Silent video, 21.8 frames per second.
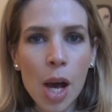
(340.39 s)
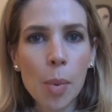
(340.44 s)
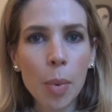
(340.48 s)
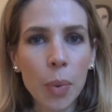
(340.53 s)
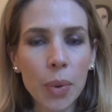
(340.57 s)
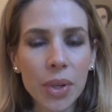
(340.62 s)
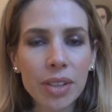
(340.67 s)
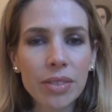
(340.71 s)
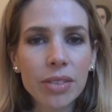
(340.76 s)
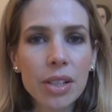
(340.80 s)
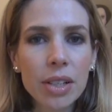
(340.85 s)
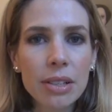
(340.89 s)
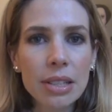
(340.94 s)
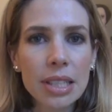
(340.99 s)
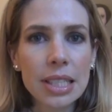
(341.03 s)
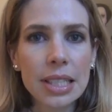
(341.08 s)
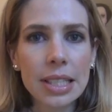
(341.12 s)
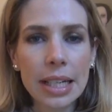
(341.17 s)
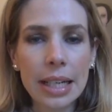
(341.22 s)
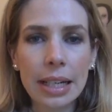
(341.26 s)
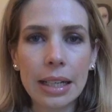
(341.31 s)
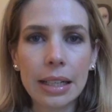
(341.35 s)
Whenever I was
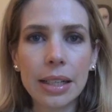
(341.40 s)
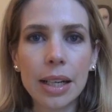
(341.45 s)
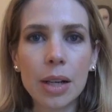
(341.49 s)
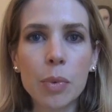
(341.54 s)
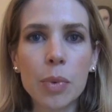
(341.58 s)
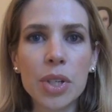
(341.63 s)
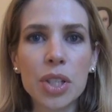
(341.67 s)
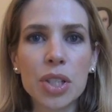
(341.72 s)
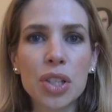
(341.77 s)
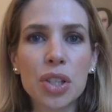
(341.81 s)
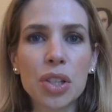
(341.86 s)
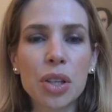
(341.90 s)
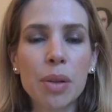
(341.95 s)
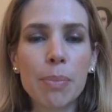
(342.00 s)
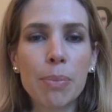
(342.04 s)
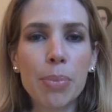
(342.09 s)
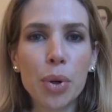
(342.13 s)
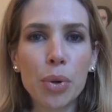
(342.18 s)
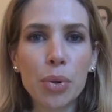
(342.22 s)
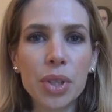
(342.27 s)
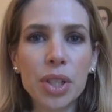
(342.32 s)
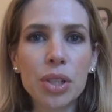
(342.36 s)
sad, I went to the
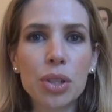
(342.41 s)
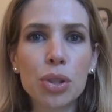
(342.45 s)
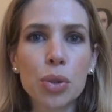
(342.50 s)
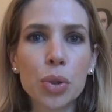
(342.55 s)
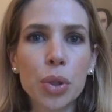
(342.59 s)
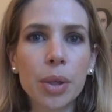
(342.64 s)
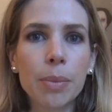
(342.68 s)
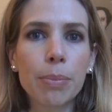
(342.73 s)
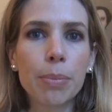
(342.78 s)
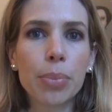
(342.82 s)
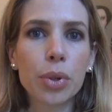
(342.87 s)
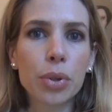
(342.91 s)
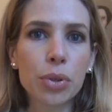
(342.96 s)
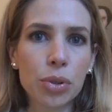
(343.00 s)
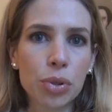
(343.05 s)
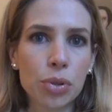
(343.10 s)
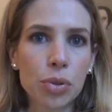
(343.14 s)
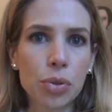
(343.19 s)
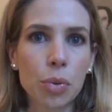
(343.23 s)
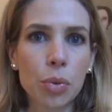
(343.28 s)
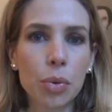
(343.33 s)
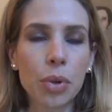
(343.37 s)
Bodhi Tree
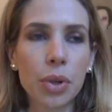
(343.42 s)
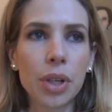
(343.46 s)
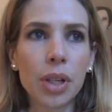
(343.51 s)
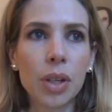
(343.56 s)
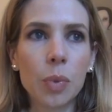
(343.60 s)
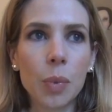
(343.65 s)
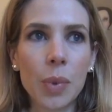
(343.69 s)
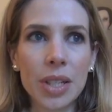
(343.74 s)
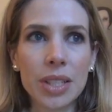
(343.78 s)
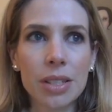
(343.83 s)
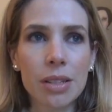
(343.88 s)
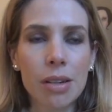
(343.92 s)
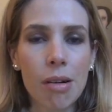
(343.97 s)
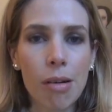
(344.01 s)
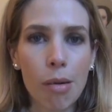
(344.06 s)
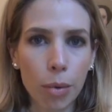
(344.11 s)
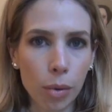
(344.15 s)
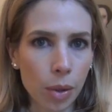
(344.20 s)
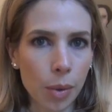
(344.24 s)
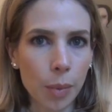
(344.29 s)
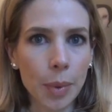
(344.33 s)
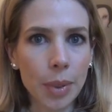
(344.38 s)
bookstore in West
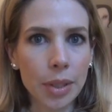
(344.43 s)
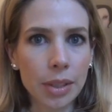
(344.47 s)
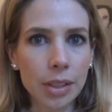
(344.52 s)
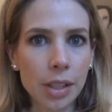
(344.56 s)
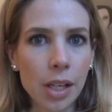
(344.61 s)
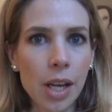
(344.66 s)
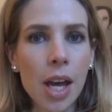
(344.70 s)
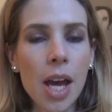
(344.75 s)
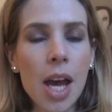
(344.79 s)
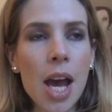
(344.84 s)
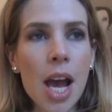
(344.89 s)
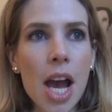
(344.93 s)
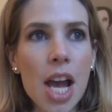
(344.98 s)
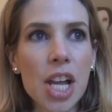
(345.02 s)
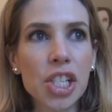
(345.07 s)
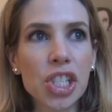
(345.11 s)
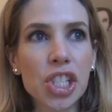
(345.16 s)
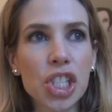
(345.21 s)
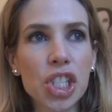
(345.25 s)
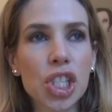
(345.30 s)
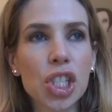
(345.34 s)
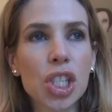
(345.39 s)
Hollywood and
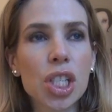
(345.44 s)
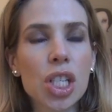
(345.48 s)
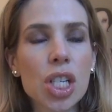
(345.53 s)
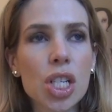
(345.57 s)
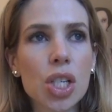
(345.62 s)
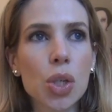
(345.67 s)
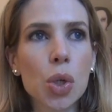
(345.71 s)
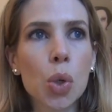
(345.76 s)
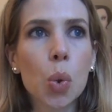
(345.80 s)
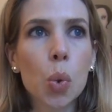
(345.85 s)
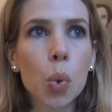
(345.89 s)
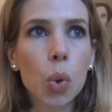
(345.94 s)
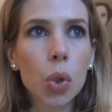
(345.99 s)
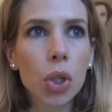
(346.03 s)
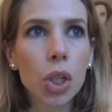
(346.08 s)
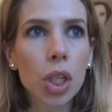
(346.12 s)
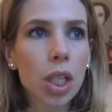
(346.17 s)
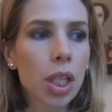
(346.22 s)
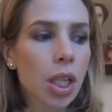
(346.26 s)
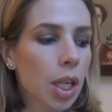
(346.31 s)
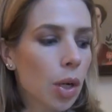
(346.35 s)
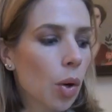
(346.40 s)
just
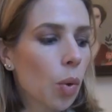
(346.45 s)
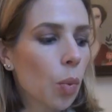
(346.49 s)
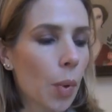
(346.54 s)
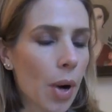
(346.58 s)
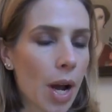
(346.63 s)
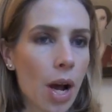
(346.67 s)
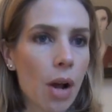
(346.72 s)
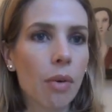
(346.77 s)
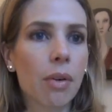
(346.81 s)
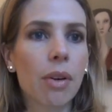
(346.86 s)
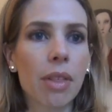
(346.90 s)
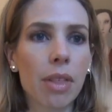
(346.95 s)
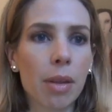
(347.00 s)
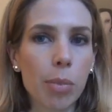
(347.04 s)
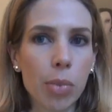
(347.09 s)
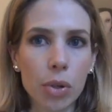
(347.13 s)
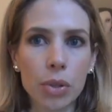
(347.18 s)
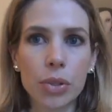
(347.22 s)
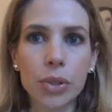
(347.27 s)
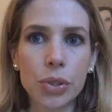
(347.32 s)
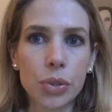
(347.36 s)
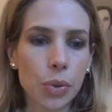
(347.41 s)
toured around the
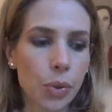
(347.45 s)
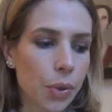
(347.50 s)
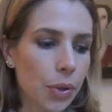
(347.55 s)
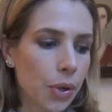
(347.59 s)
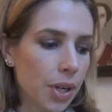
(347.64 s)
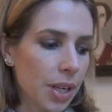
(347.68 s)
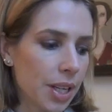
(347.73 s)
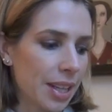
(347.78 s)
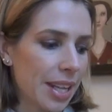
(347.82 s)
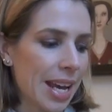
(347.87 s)
bookstore.